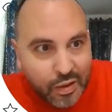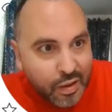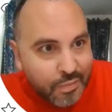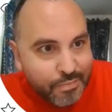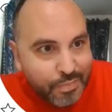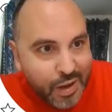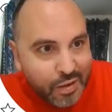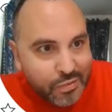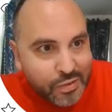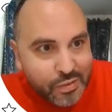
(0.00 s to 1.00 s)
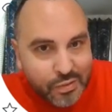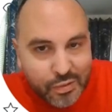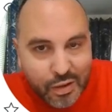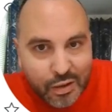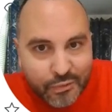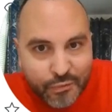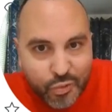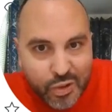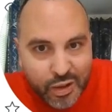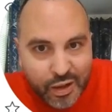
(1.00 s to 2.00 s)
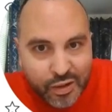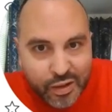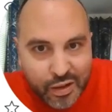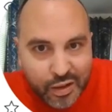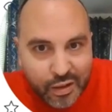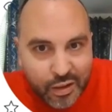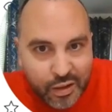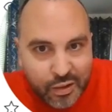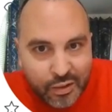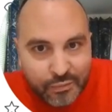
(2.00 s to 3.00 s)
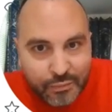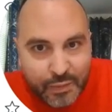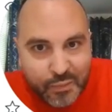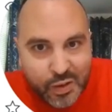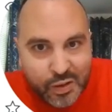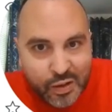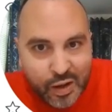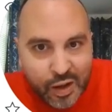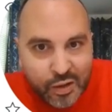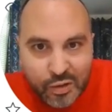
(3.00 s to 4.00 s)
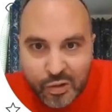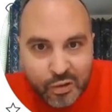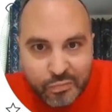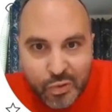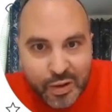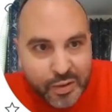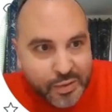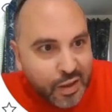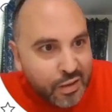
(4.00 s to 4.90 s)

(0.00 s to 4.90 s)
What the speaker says: 499.50, and you could have write it